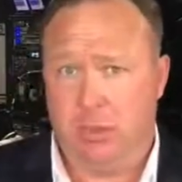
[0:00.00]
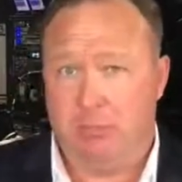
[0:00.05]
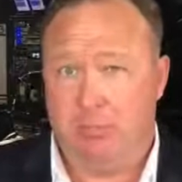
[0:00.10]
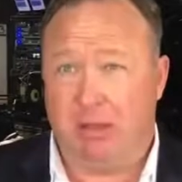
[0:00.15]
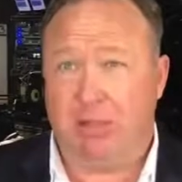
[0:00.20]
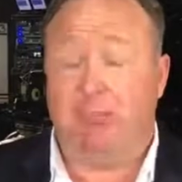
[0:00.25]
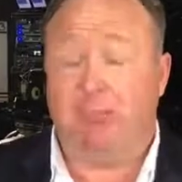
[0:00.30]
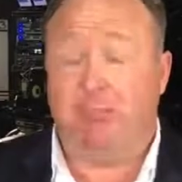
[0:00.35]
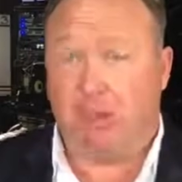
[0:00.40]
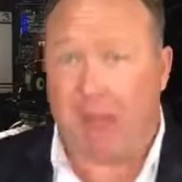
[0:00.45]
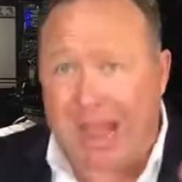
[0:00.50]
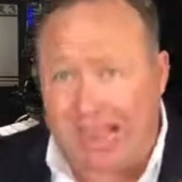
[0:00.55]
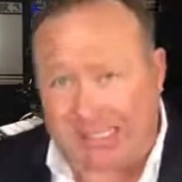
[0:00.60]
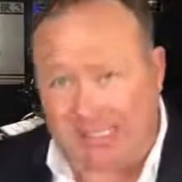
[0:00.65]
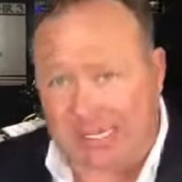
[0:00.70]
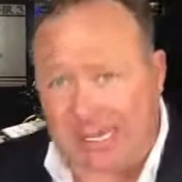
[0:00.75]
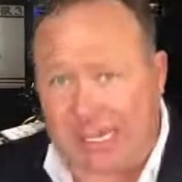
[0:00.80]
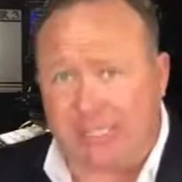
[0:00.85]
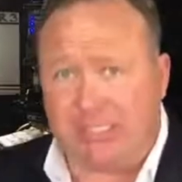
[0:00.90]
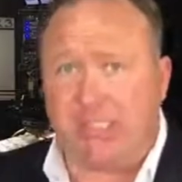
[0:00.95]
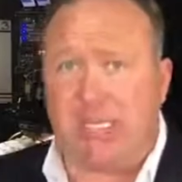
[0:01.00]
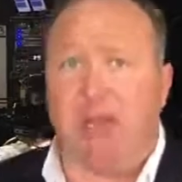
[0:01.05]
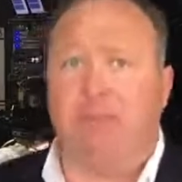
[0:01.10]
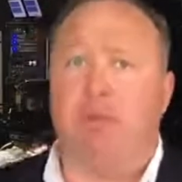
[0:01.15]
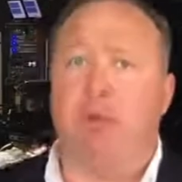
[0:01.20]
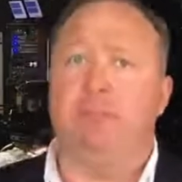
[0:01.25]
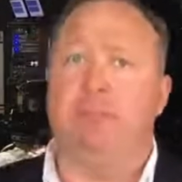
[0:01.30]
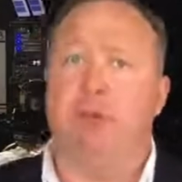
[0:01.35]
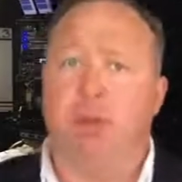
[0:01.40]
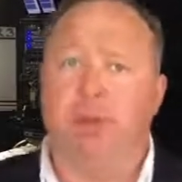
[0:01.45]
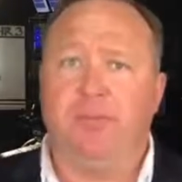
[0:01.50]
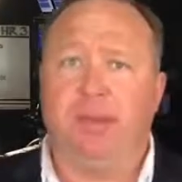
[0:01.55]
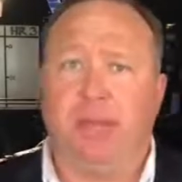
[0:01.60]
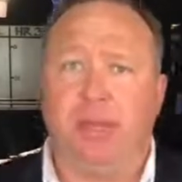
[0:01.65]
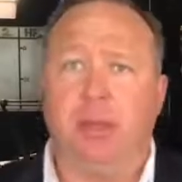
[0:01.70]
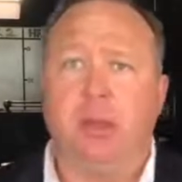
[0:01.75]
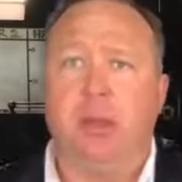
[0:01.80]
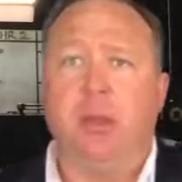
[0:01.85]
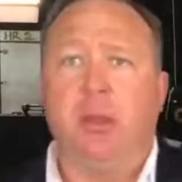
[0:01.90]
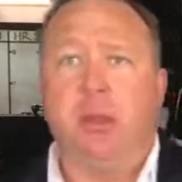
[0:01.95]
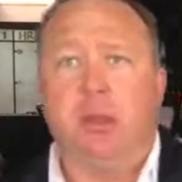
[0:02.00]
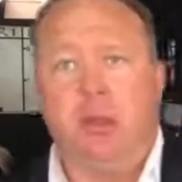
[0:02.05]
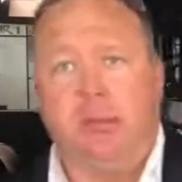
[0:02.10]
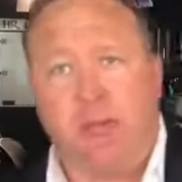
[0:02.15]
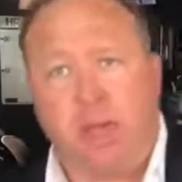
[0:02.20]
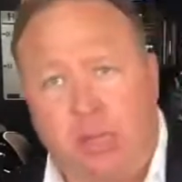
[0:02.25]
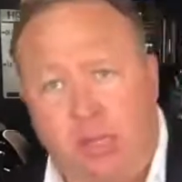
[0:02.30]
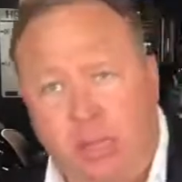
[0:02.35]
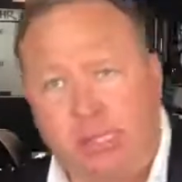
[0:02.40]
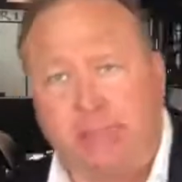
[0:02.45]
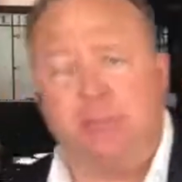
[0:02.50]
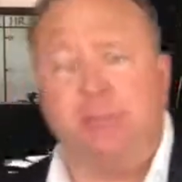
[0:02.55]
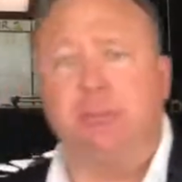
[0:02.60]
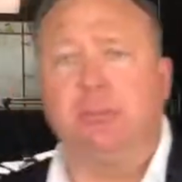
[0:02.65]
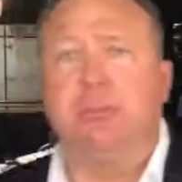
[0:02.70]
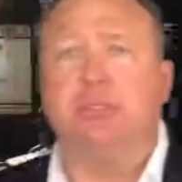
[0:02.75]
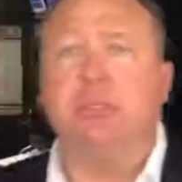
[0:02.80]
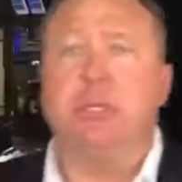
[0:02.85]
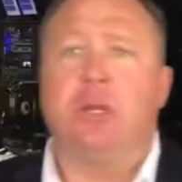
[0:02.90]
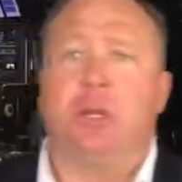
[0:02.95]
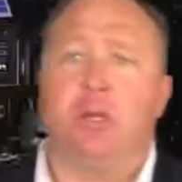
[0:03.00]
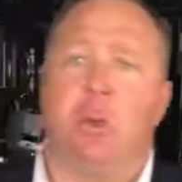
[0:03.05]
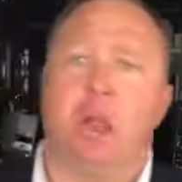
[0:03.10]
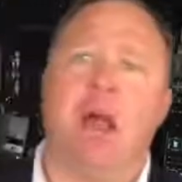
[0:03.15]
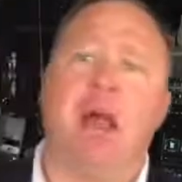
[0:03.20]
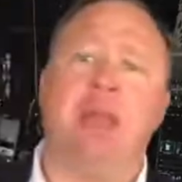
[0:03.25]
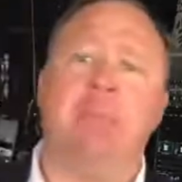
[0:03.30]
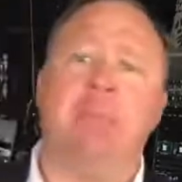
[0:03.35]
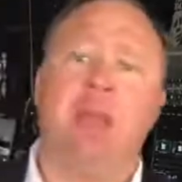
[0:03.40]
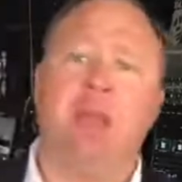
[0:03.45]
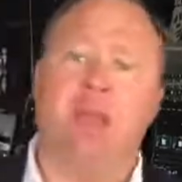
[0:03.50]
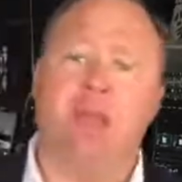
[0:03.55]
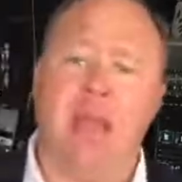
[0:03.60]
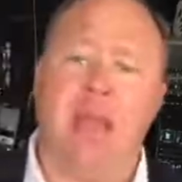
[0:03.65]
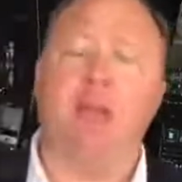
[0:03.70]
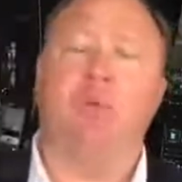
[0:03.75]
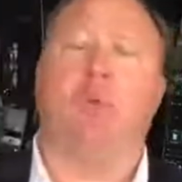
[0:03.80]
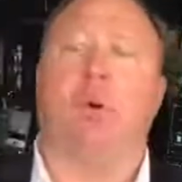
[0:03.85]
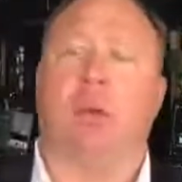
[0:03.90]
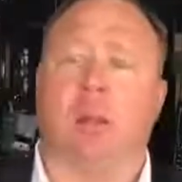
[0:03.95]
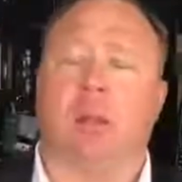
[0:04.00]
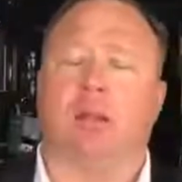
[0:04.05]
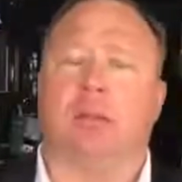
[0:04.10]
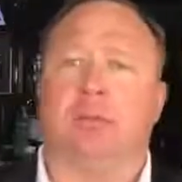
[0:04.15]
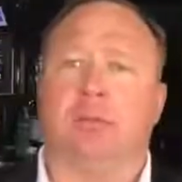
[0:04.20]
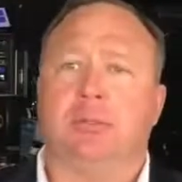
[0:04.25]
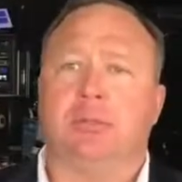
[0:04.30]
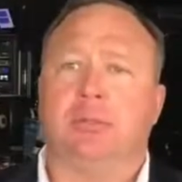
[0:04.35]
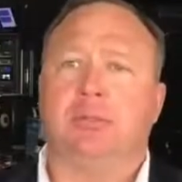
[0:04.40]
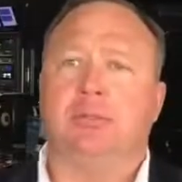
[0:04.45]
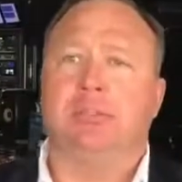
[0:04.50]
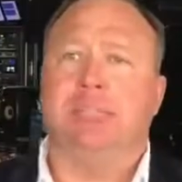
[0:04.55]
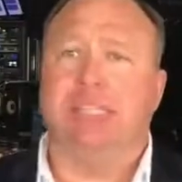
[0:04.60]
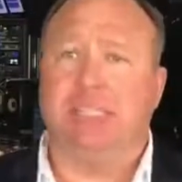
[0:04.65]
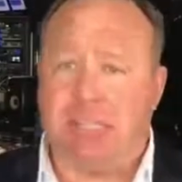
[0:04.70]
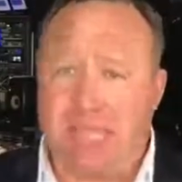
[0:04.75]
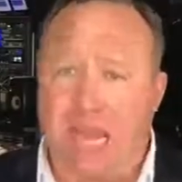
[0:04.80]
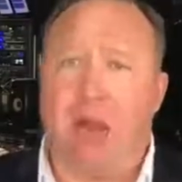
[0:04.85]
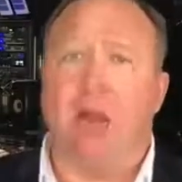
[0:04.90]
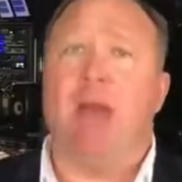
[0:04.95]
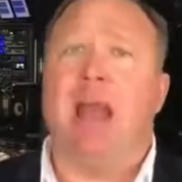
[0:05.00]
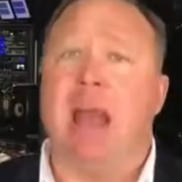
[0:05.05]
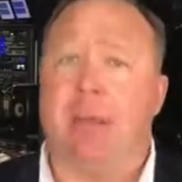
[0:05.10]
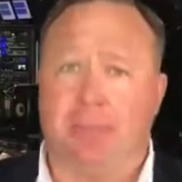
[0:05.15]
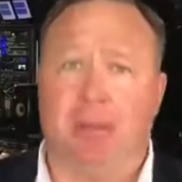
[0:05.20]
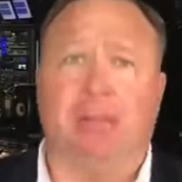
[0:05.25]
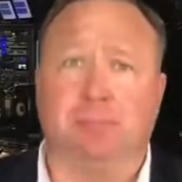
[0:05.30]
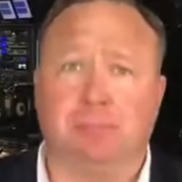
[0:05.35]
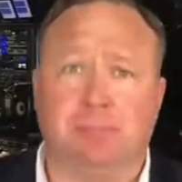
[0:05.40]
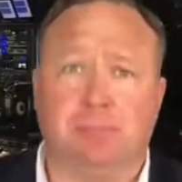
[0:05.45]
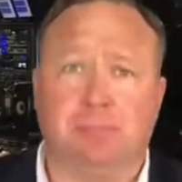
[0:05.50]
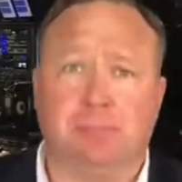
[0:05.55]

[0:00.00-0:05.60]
But the process of removing the Clinton crime network is now happening.